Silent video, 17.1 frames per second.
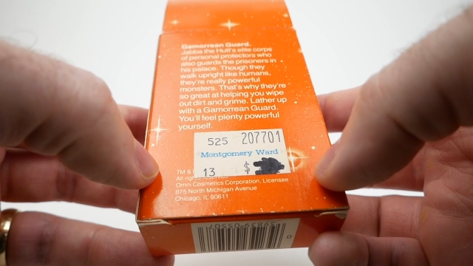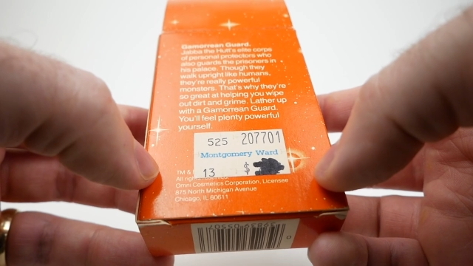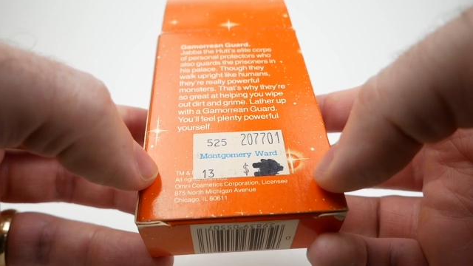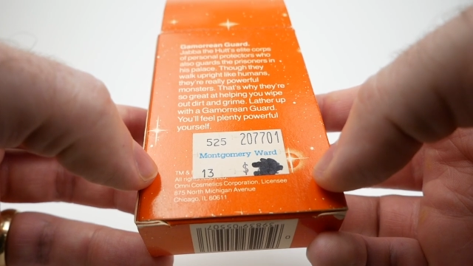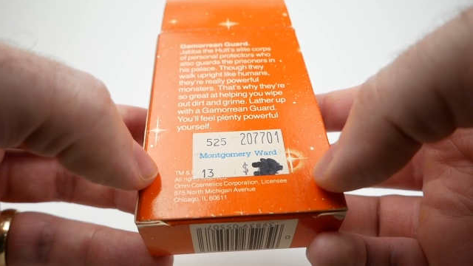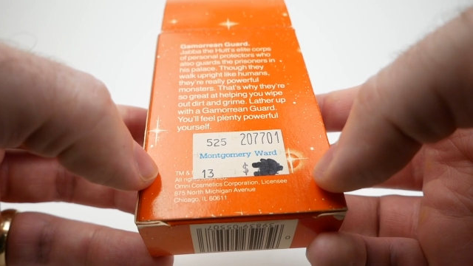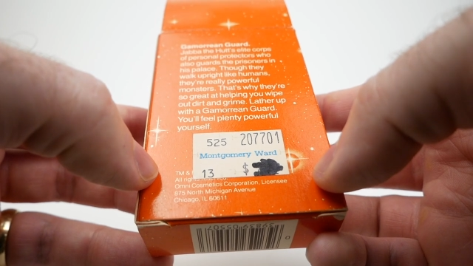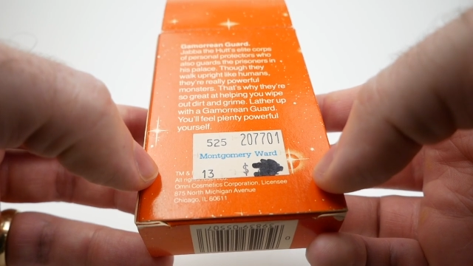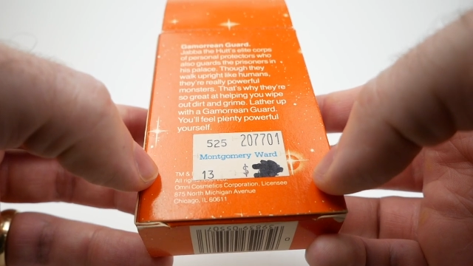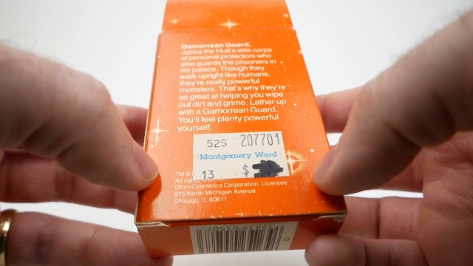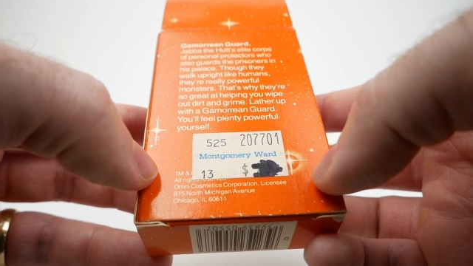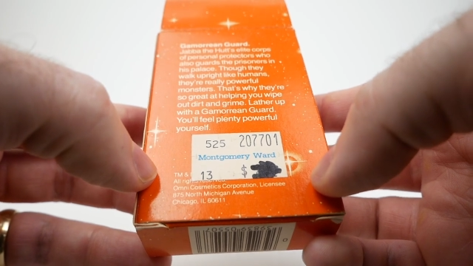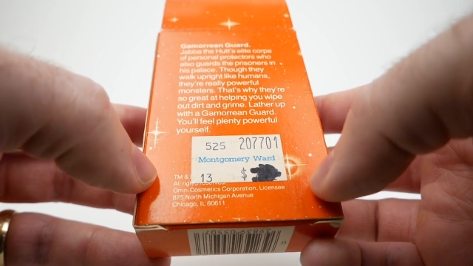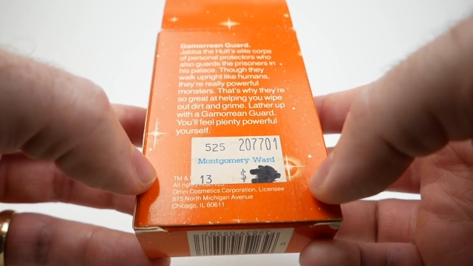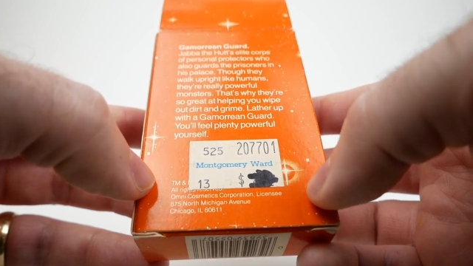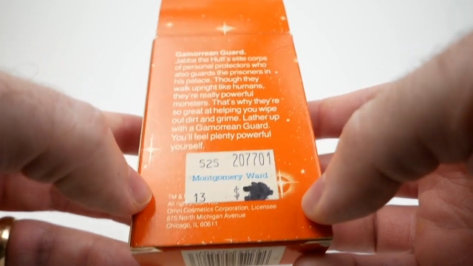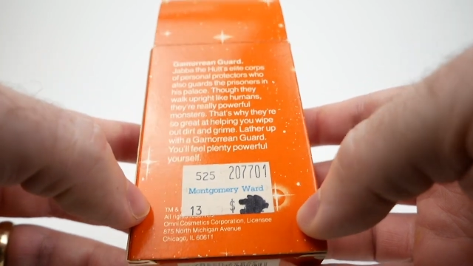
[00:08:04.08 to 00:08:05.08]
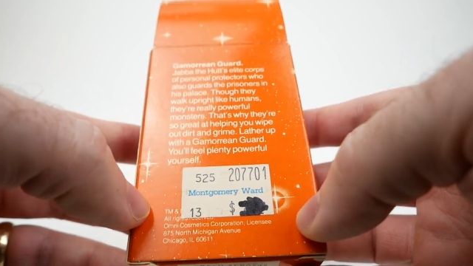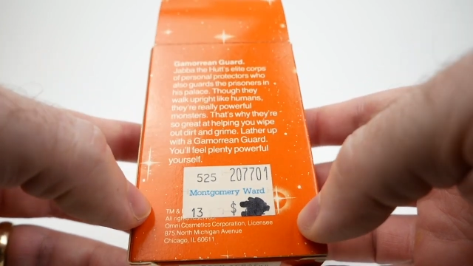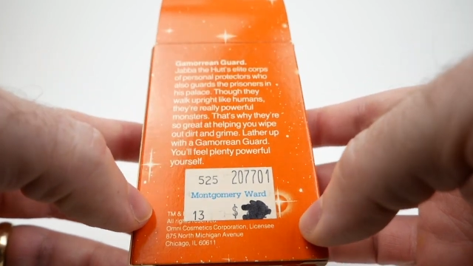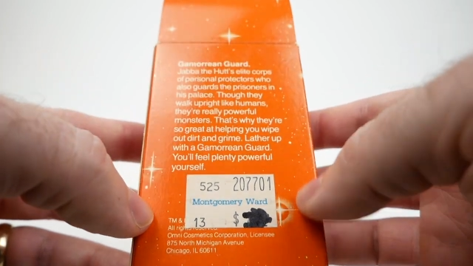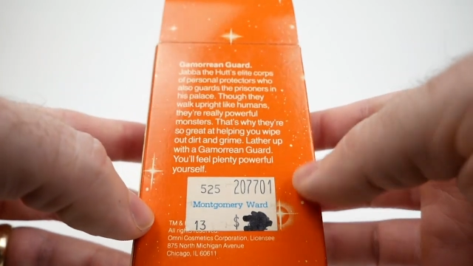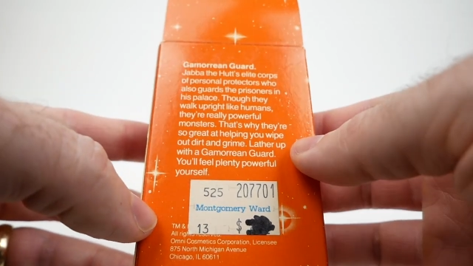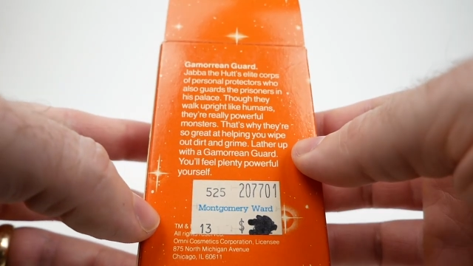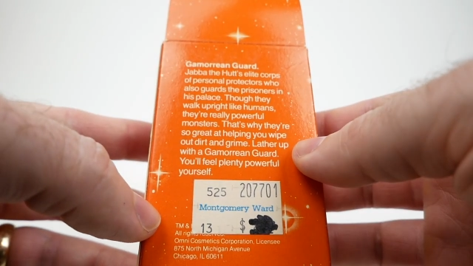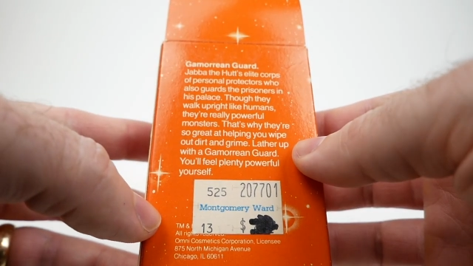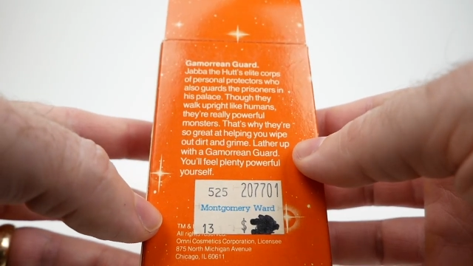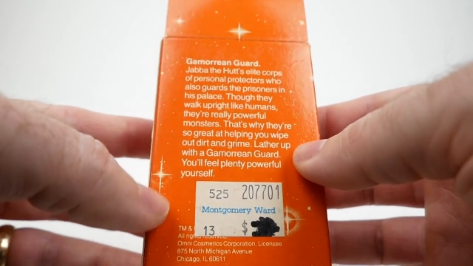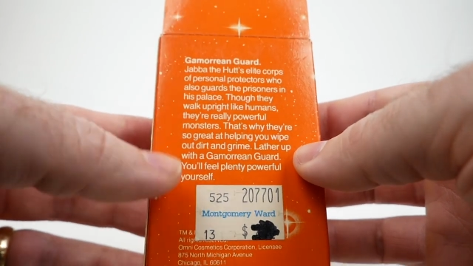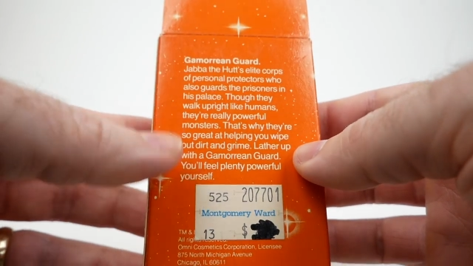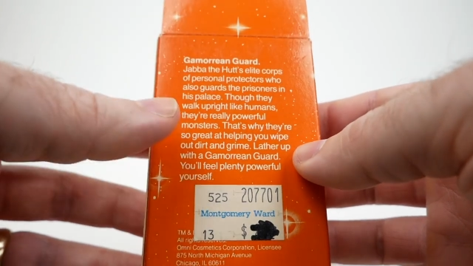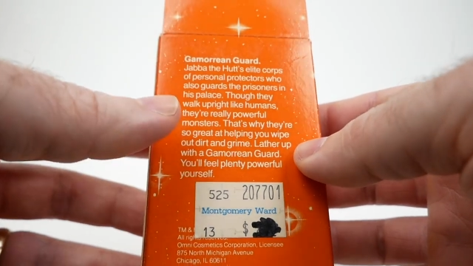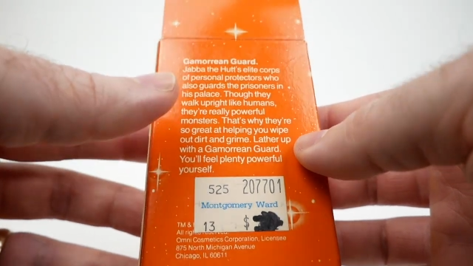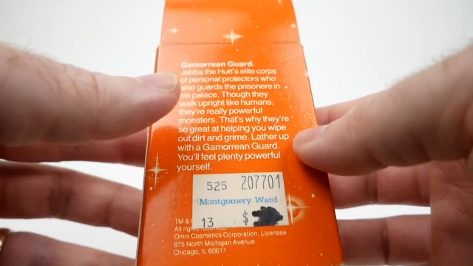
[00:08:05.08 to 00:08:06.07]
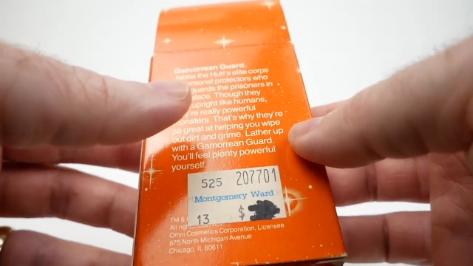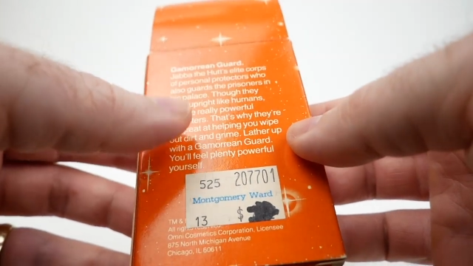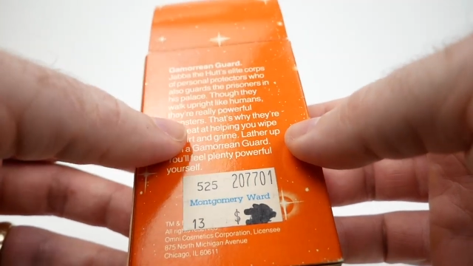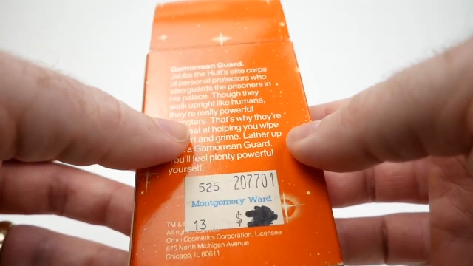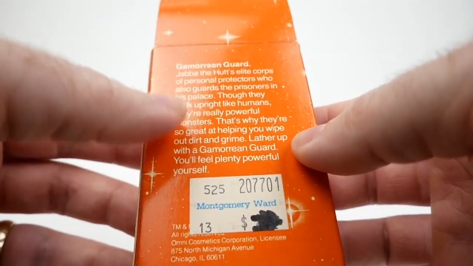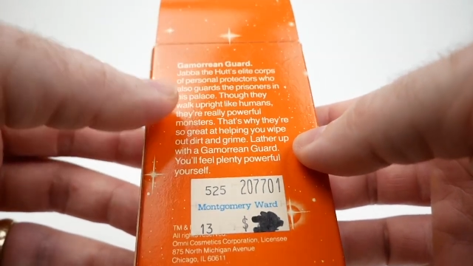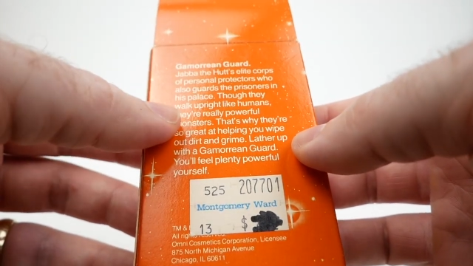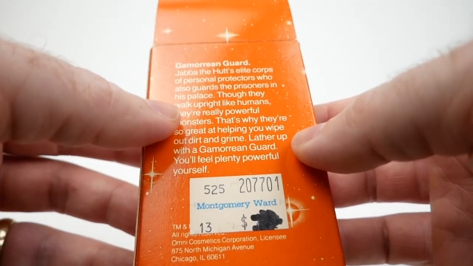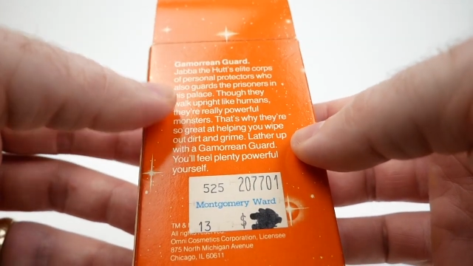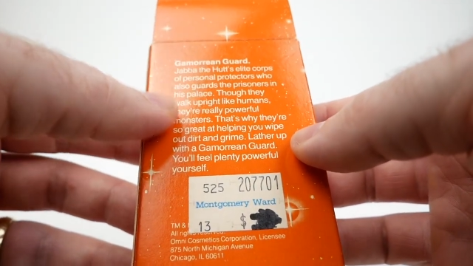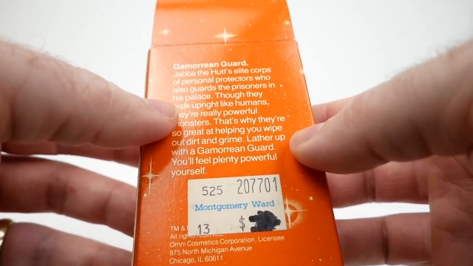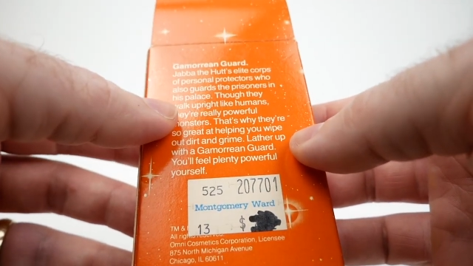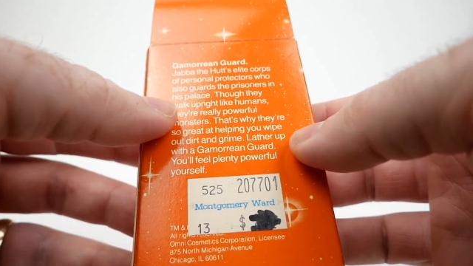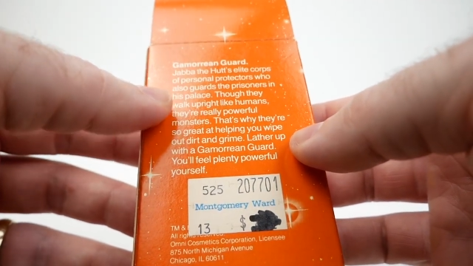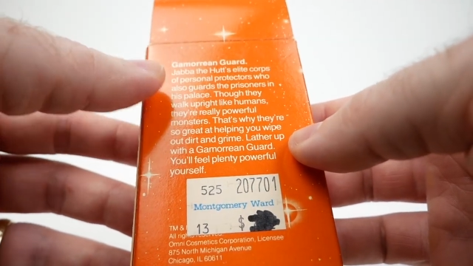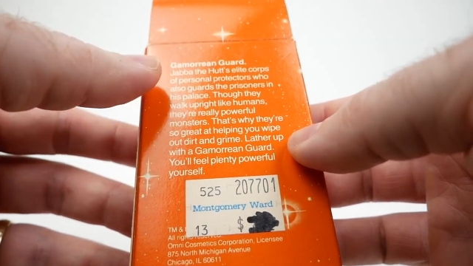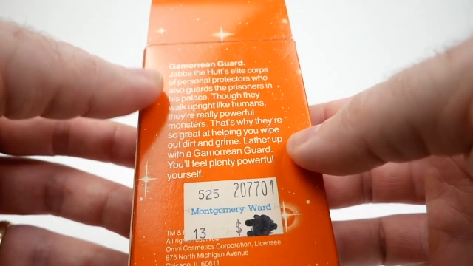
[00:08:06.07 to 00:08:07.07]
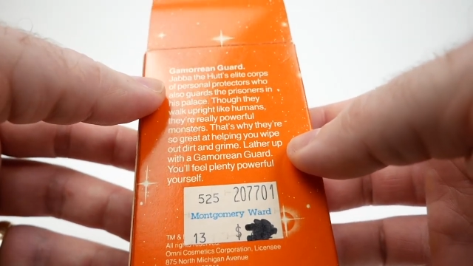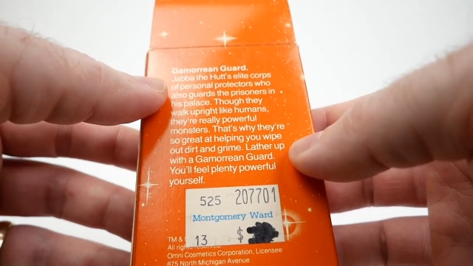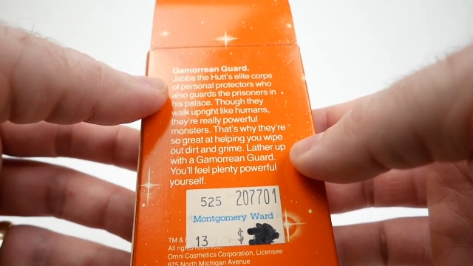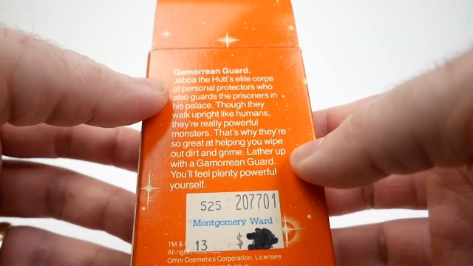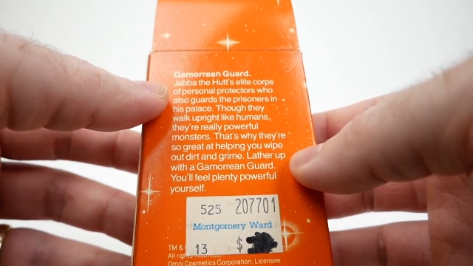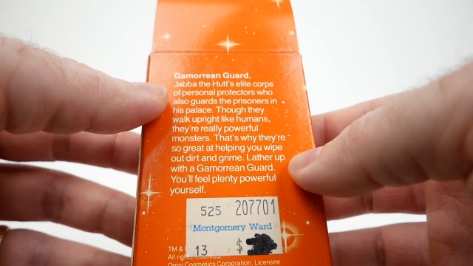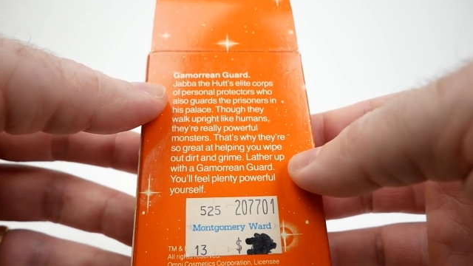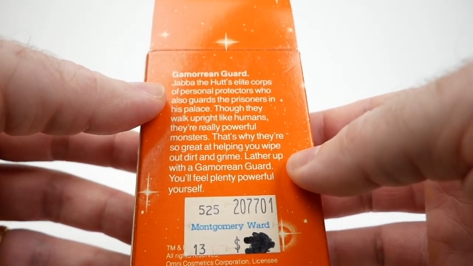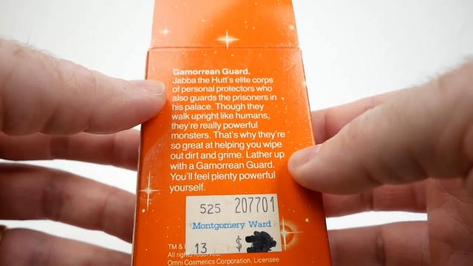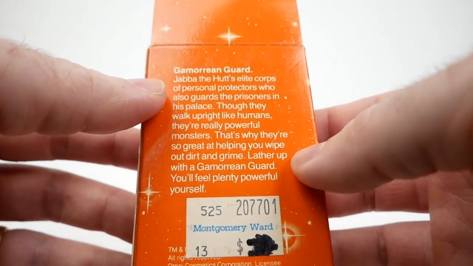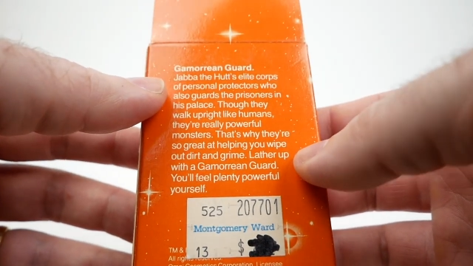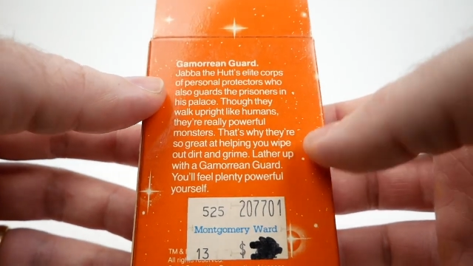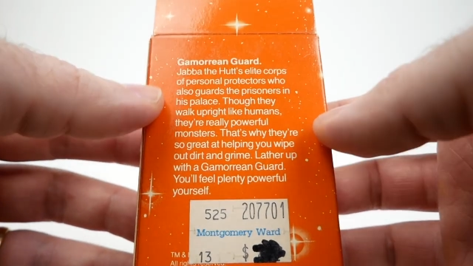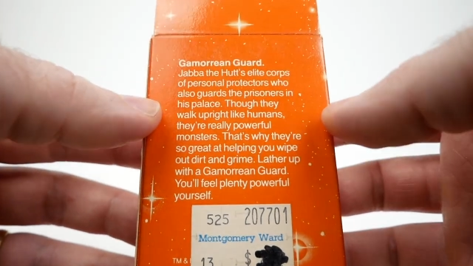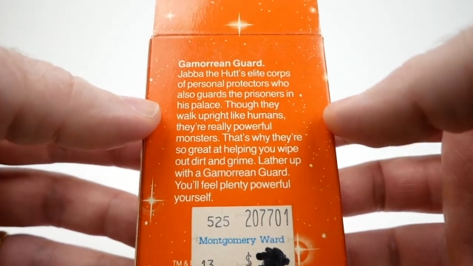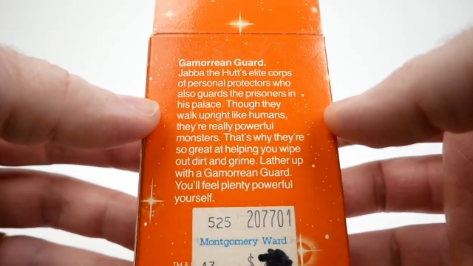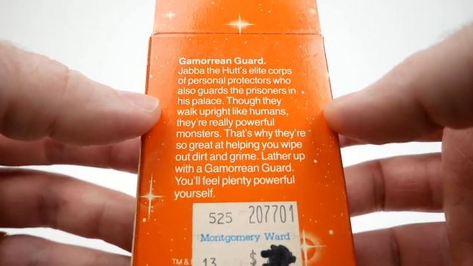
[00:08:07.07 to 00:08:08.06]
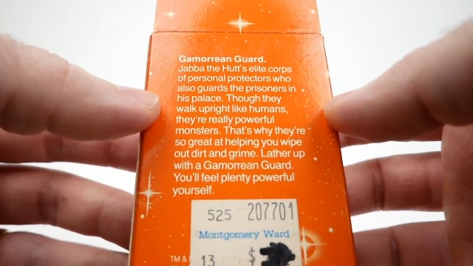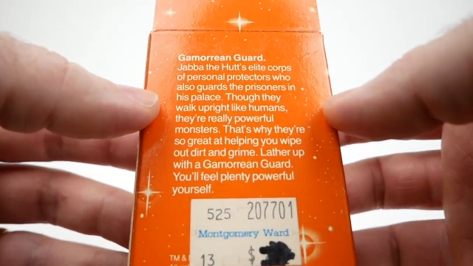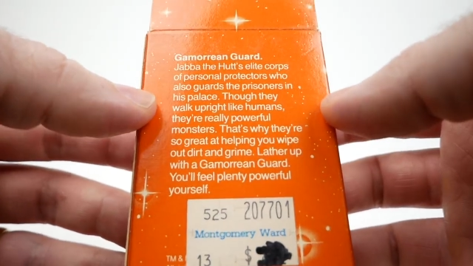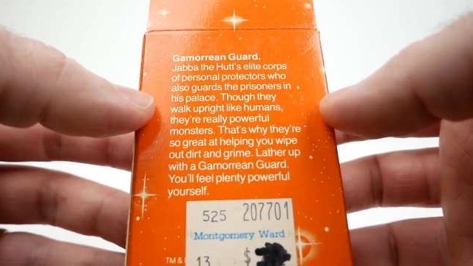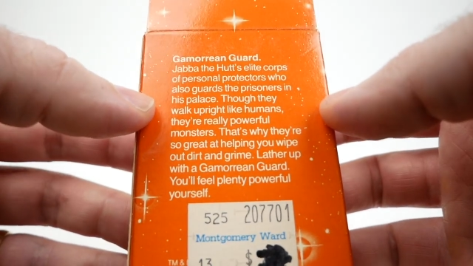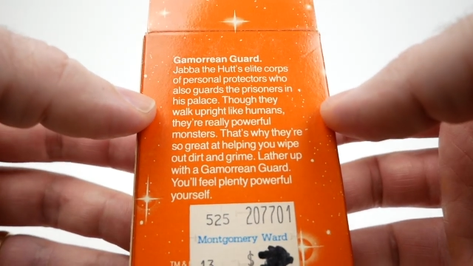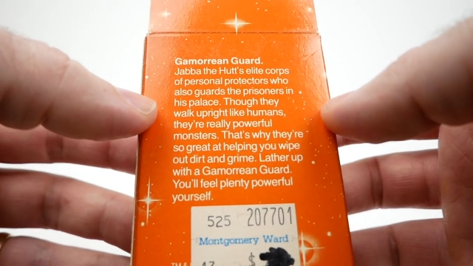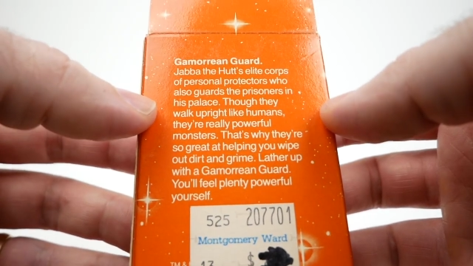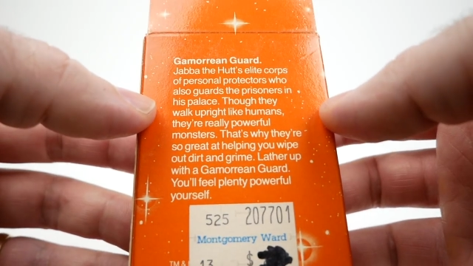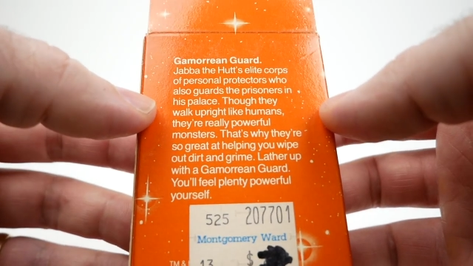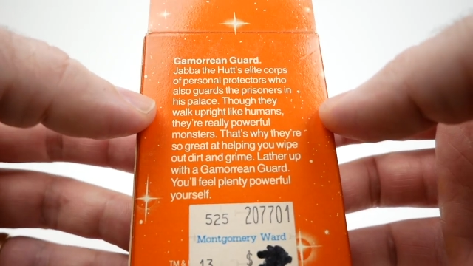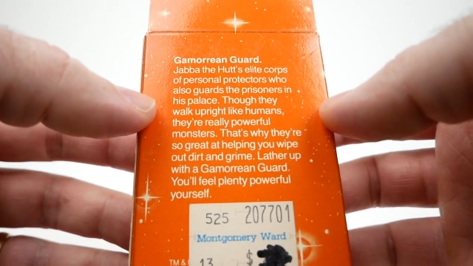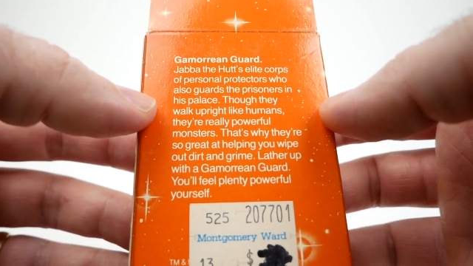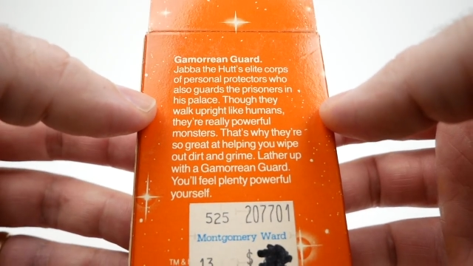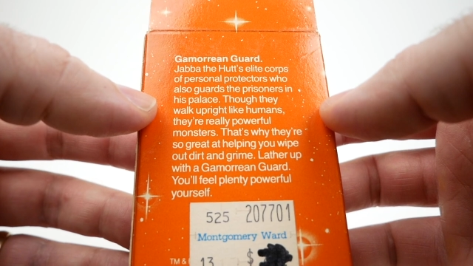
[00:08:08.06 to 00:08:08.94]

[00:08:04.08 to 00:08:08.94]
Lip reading: No face is visible, so there are no lips to read.